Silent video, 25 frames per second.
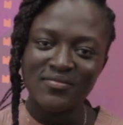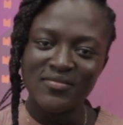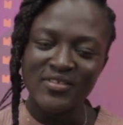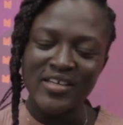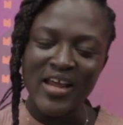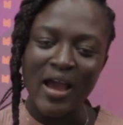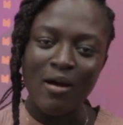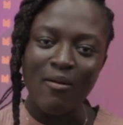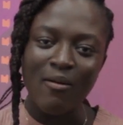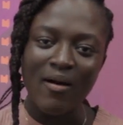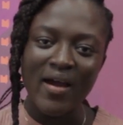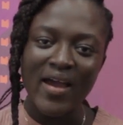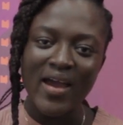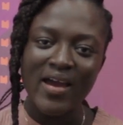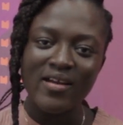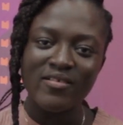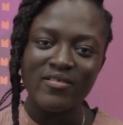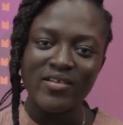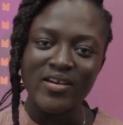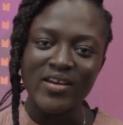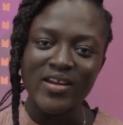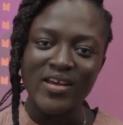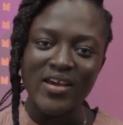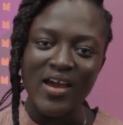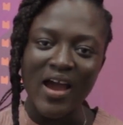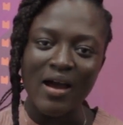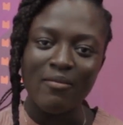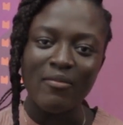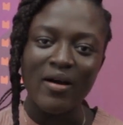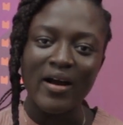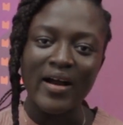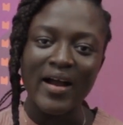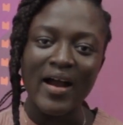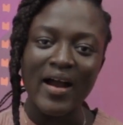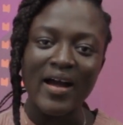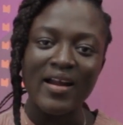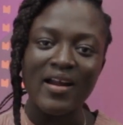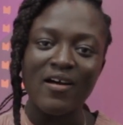now I am in I'm
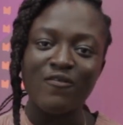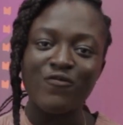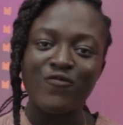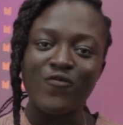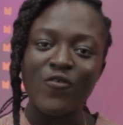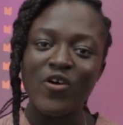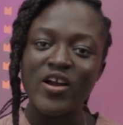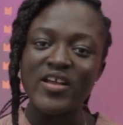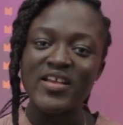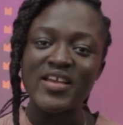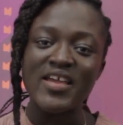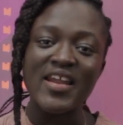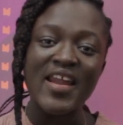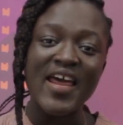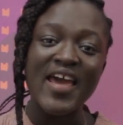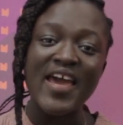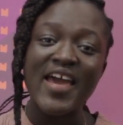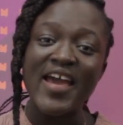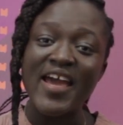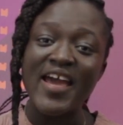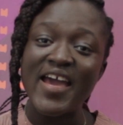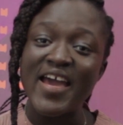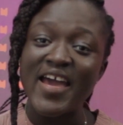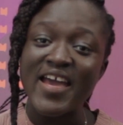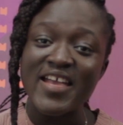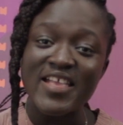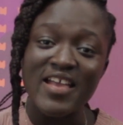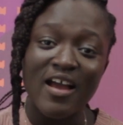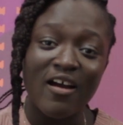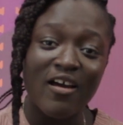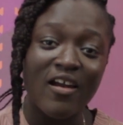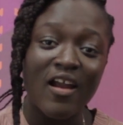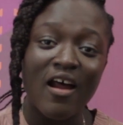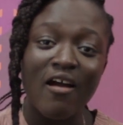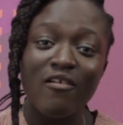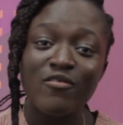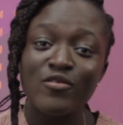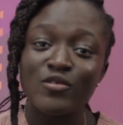a gunner for you, and your
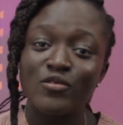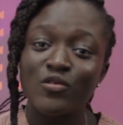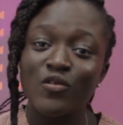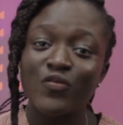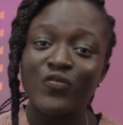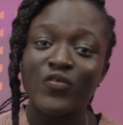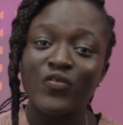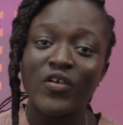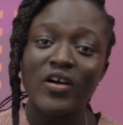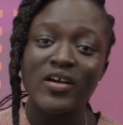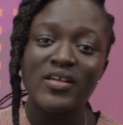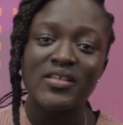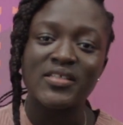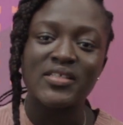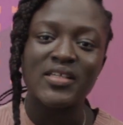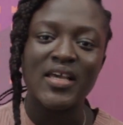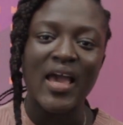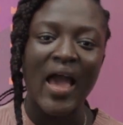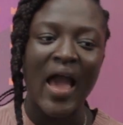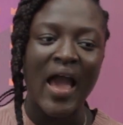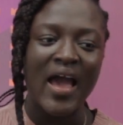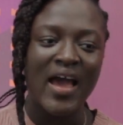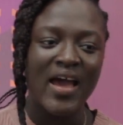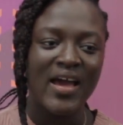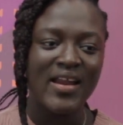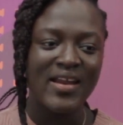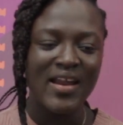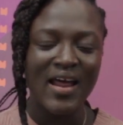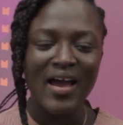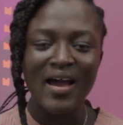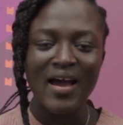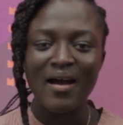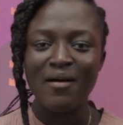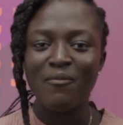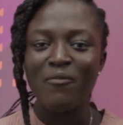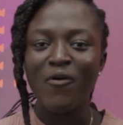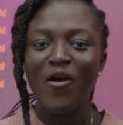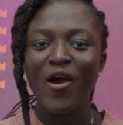Larizzo fans say, ah,
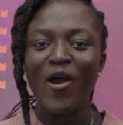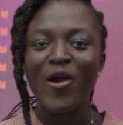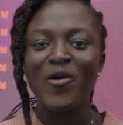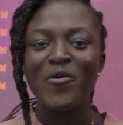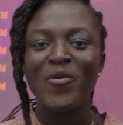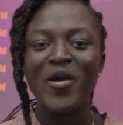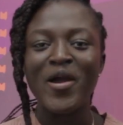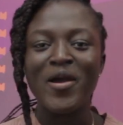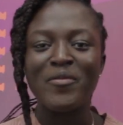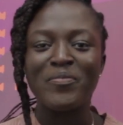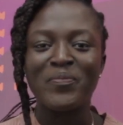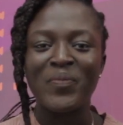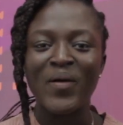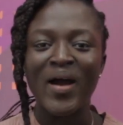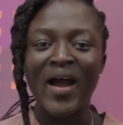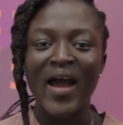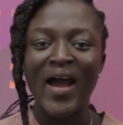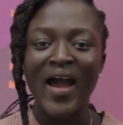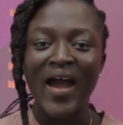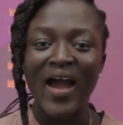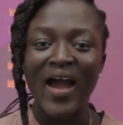boy, repa.